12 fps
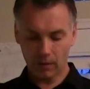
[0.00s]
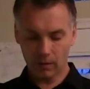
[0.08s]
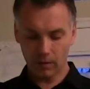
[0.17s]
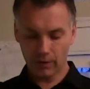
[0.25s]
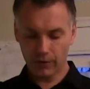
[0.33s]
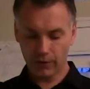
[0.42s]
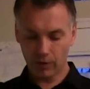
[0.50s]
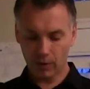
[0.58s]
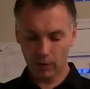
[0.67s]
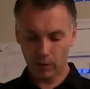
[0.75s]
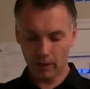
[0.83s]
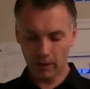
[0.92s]

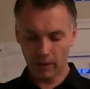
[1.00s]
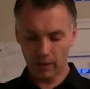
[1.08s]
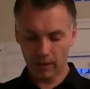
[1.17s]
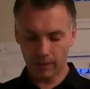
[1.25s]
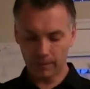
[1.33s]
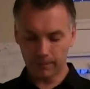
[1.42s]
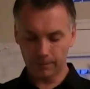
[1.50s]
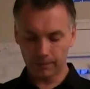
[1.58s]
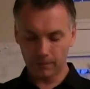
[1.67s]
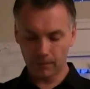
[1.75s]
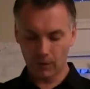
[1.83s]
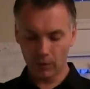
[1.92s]
Also,
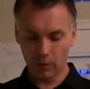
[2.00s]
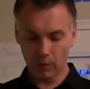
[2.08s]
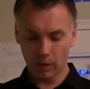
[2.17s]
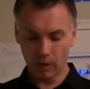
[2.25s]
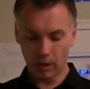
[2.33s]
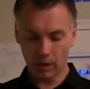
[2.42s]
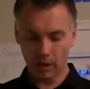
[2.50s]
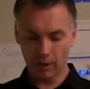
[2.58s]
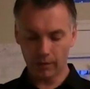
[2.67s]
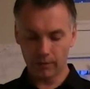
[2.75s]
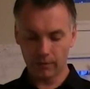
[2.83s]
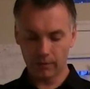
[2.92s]
you
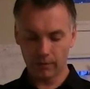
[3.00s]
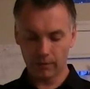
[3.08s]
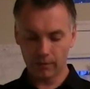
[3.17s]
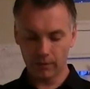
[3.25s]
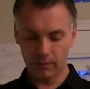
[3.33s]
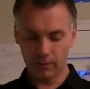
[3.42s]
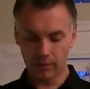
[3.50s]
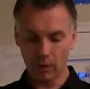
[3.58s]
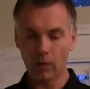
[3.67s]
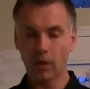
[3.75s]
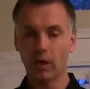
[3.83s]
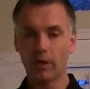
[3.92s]
are no
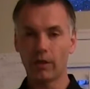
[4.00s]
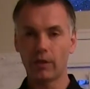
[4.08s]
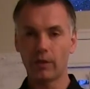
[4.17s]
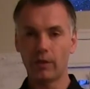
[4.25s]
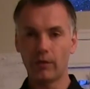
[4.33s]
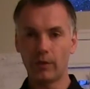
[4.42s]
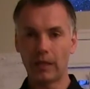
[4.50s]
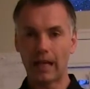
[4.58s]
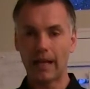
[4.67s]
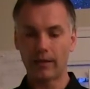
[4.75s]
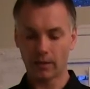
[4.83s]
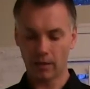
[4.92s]
longer
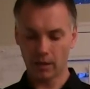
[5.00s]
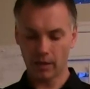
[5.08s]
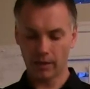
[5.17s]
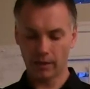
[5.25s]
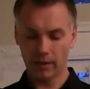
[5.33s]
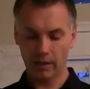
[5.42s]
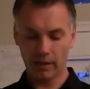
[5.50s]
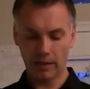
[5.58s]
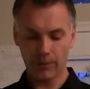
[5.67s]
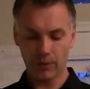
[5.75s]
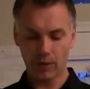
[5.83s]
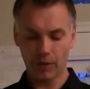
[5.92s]
reliant on the
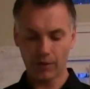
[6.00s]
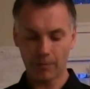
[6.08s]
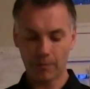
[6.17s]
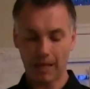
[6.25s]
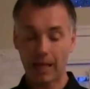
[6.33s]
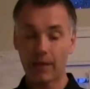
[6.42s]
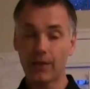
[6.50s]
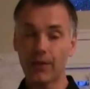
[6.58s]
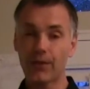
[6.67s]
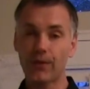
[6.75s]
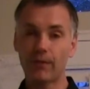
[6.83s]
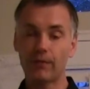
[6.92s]
MS-DOS and
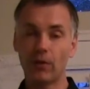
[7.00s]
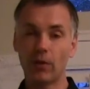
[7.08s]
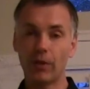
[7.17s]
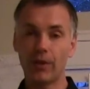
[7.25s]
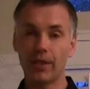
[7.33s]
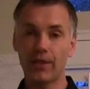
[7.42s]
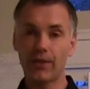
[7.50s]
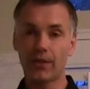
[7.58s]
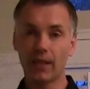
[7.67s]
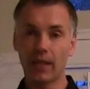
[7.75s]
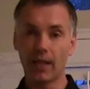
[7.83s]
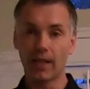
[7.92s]
BIOS for disk
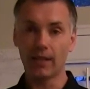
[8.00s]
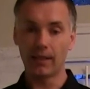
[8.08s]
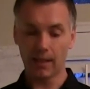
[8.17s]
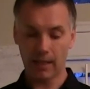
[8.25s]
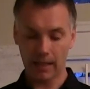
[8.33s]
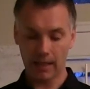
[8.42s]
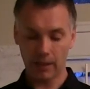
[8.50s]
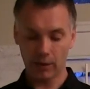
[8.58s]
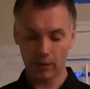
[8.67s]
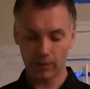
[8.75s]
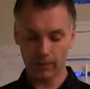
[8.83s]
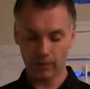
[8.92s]
and
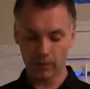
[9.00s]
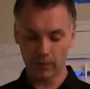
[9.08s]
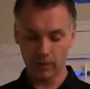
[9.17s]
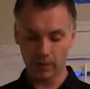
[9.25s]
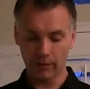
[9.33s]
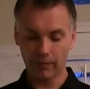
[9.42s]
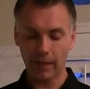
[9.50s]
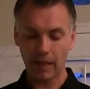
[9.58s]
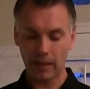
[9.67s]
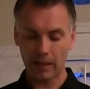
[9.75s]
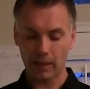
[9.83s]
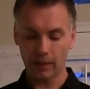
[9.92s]
I/O and
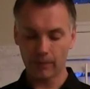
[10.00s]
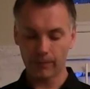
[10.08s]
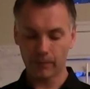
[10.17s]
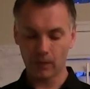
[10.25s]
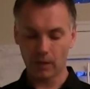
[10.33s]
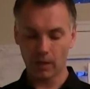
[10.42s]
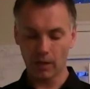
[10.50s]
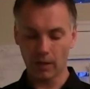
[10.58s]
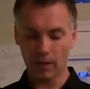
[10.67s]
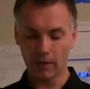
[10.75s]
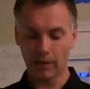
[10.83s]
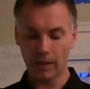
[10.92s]
file I/O.
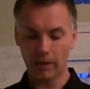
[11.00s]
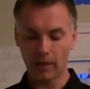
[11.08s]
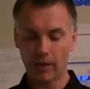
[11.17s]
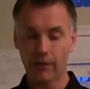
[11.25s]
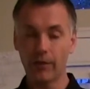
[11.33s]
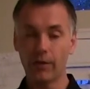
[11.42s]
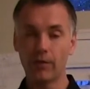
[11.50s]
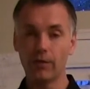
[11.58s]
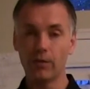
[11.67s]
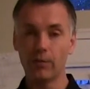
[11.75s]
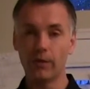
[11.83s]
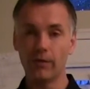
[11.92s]
Now they have
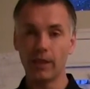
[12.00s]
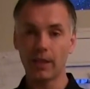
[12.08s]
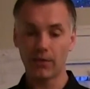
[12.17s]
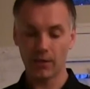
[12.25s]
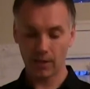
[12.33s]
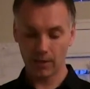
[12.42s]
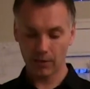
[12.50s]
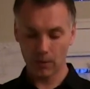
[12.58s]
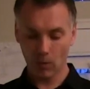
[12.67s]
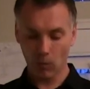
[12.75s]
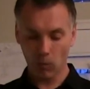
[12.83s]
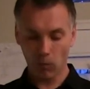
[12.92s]
32-bit VXDs
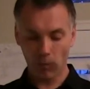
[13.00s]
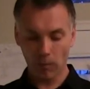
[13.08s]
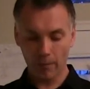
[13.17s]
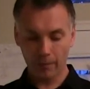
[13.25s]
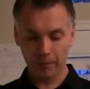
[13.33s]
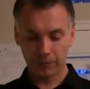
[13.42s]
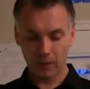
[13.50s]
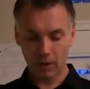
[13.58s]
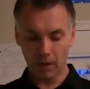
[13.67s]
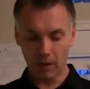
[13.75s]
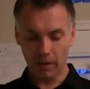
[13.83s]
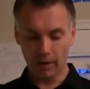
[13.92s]

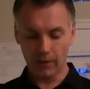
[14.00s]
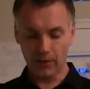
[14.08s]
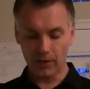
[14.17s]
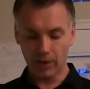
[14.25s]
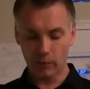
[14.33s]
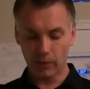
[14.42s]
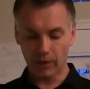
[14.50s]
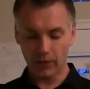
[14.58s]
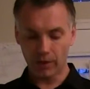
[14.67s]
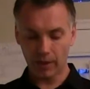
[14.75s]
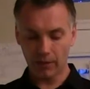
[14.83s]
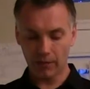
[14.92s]
inside Windows
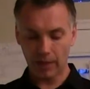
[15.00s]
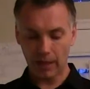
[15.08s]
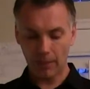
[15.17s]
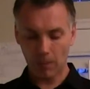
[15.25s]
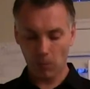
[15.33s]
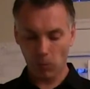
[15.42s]
95.